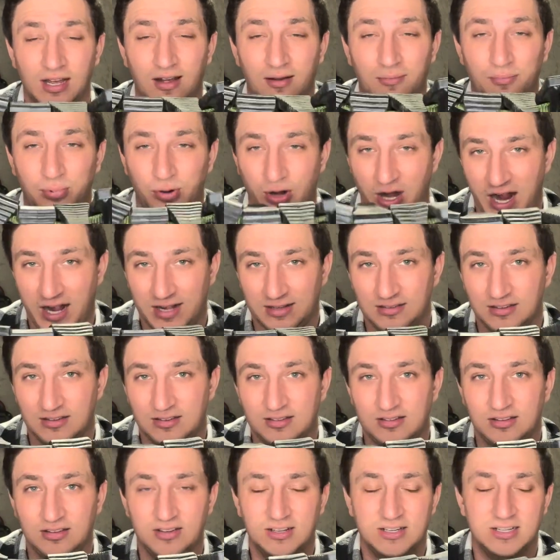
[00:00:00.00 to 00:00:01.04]

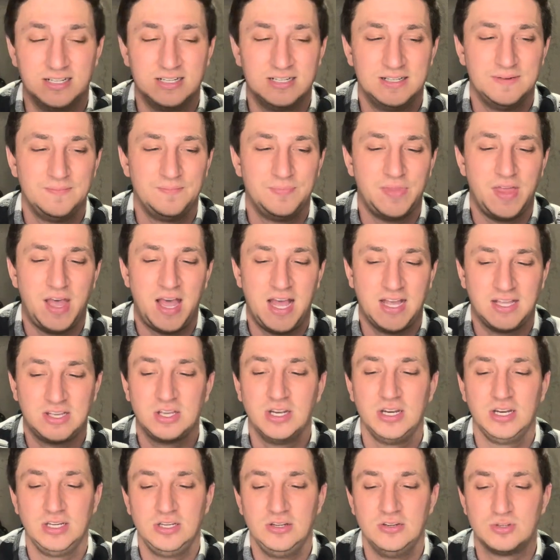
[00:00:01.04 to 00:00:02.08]
practice. I
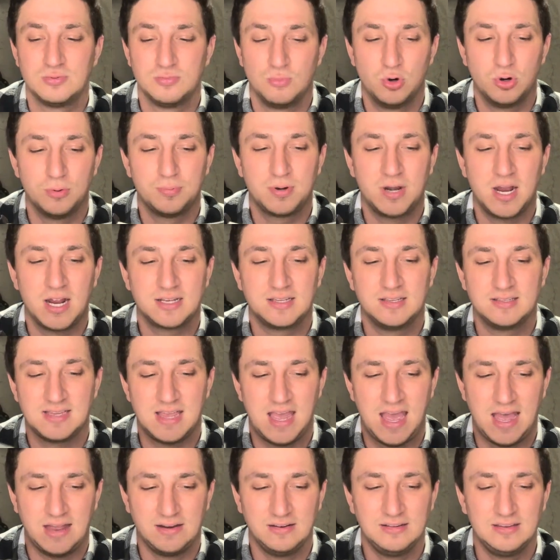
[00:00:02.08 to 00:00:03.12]
could have used more practice
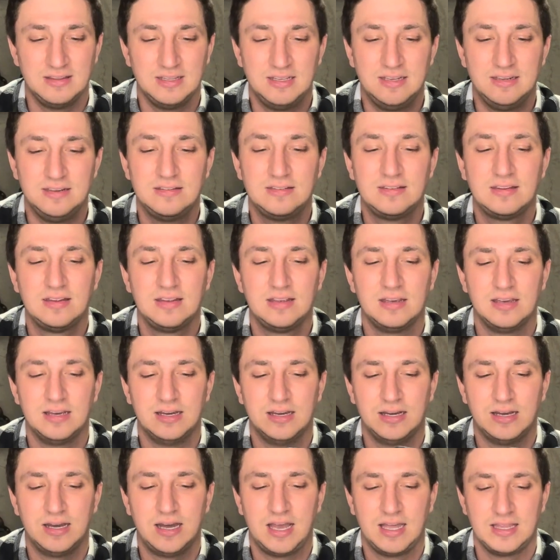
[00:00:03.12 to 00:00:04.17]
out of these.
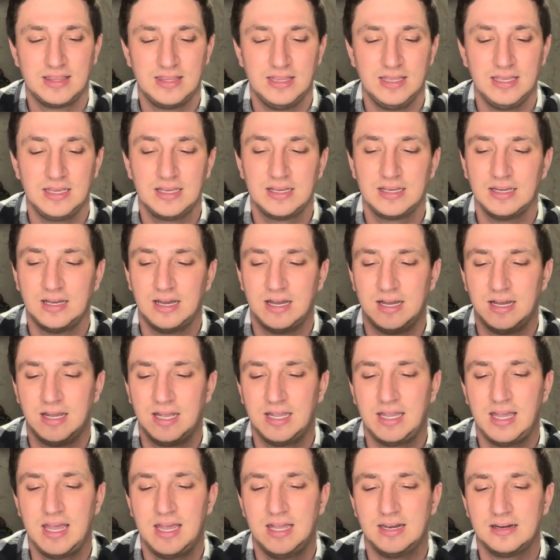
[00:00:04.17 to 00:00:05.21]
I think I
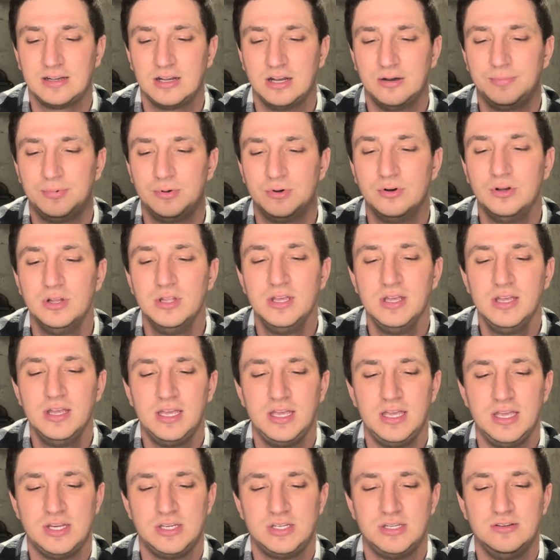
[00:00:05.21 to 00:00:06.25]
had a couple
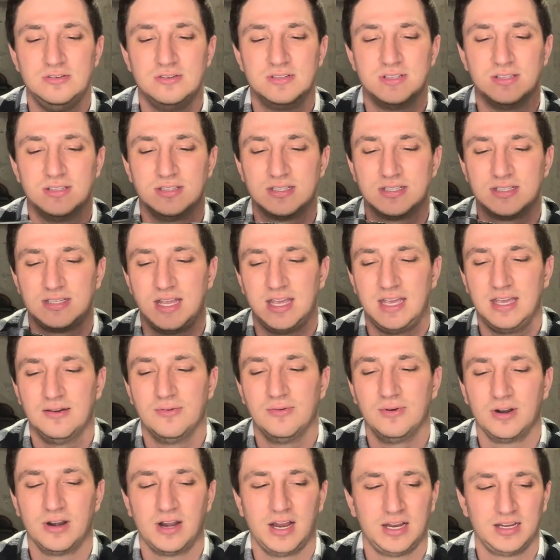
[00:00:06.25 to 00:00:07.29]
issues in the stand
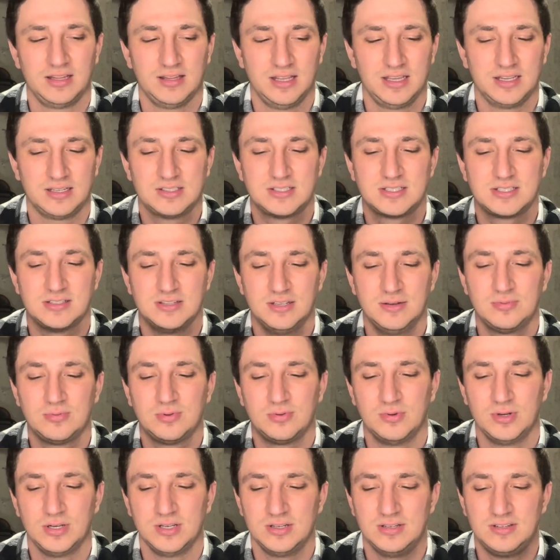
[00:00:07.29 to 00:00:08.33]
where I like slipped
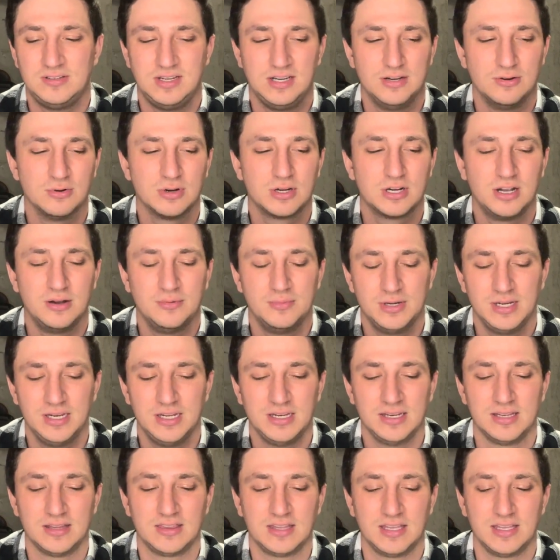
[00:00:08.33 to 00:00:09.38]
when deer were coming
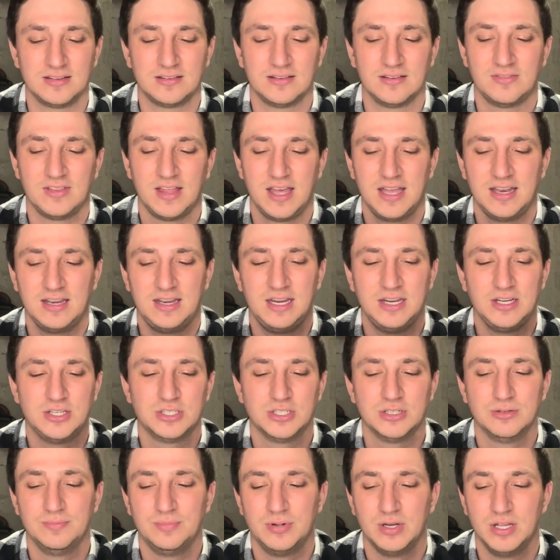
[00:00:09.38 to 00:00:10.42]
in and things of that
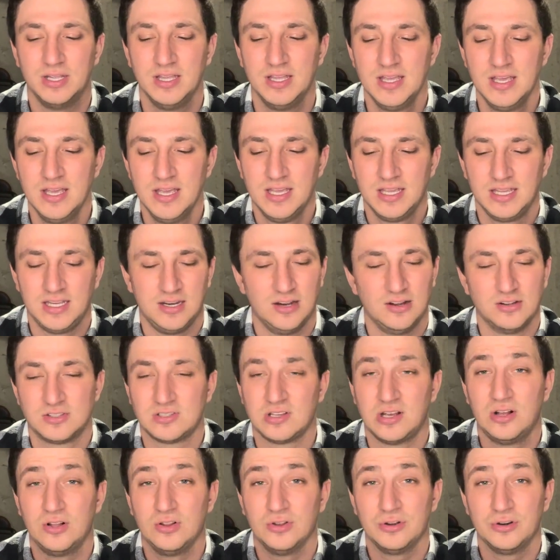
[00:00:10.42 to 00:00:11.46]
nature, but it's
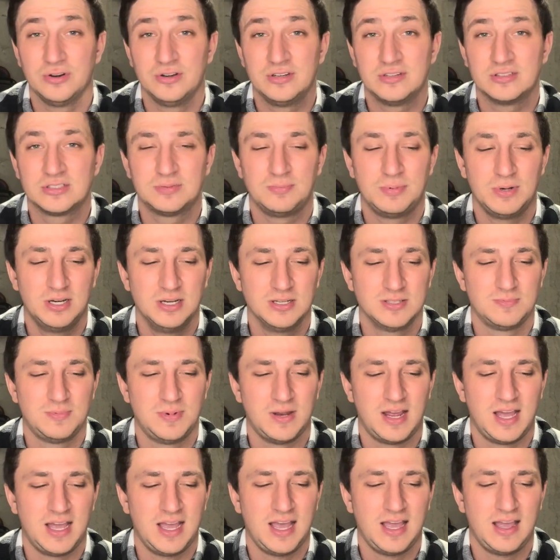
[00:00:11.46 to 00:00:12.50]
all a learning experience.
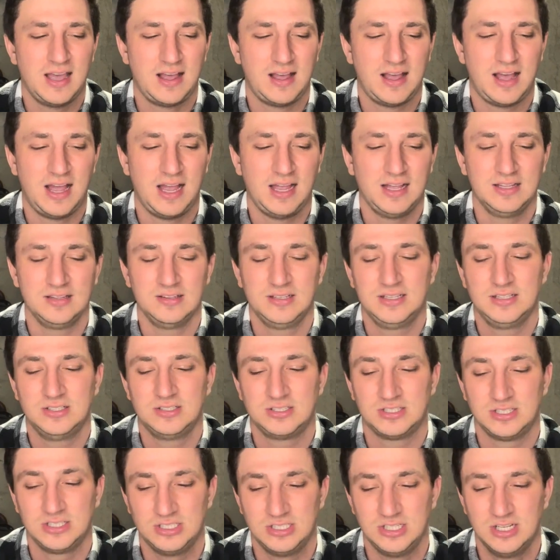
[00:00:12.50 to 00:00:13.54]
But I highly
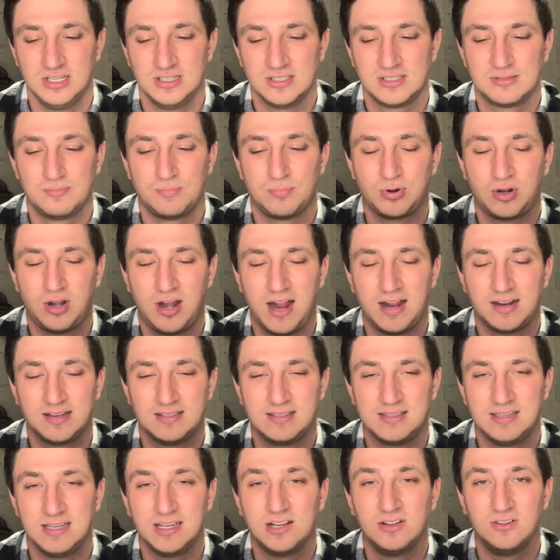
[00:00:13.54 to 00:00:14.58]
suggest
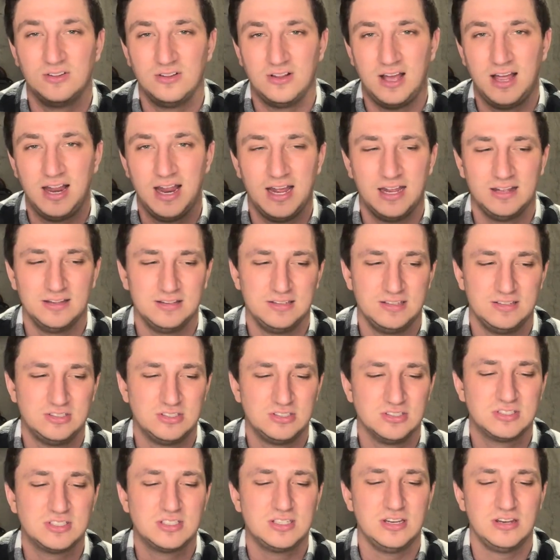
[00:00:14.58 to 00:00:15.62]
practicing a lot out of these
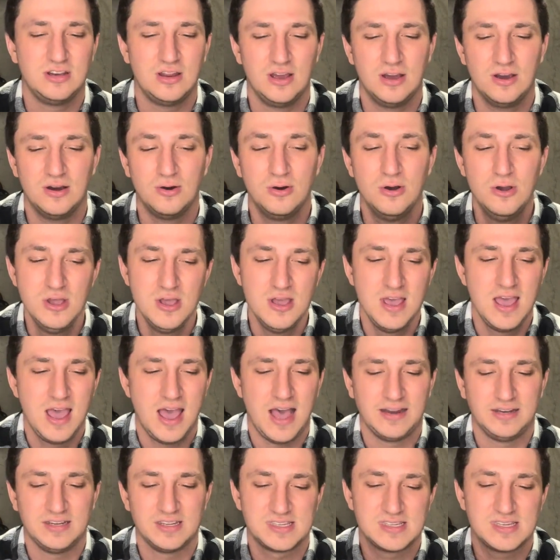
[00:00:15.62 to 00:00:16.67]
just to know
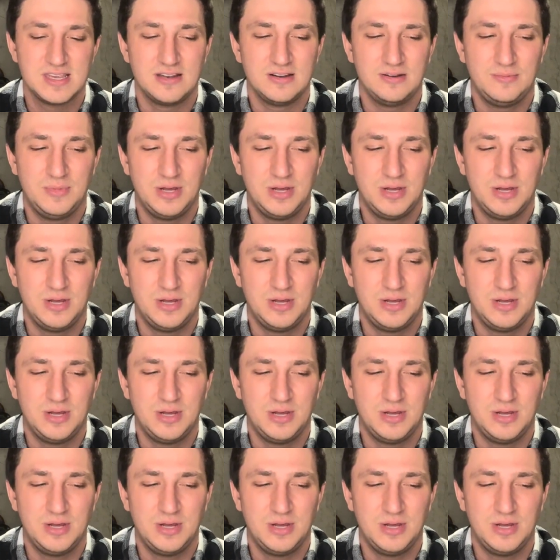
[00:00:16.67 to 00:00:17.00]
how to set them